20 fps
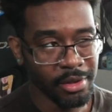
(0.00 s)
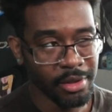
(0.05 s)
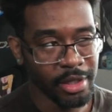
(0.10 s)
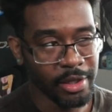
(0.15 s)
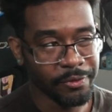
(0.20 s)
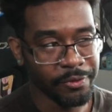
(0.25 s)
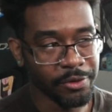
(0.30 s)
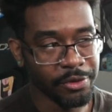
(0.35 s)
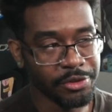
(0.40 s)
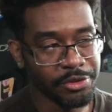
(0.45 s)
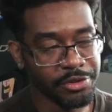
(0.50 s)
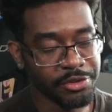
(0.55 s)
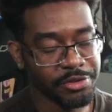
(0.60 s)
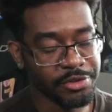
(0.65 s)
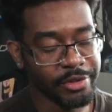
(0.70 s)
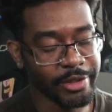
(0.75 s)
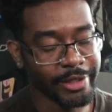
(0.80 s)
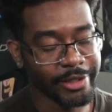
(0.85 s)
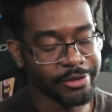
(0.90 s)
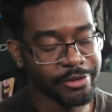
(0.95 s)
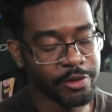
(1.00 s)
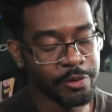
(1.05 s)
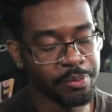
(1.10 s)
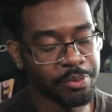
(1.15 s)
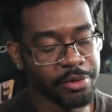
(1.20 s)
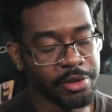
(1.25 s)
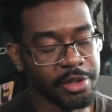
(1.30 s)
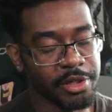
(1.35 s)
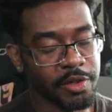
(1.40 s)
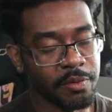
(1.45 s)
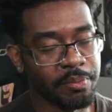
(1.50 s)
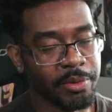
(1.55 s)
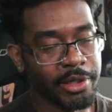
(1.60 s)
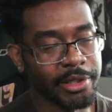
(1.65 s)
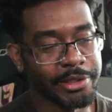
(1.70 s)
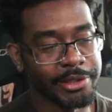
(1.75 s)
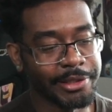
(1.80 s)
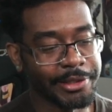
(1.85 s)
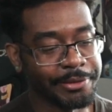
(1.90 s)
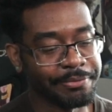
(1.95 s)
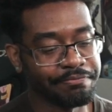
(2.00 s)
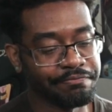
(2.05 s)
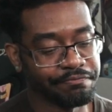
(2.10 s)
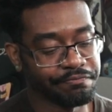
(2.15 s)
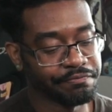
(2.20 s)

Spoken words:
If you're just like super unga bunga,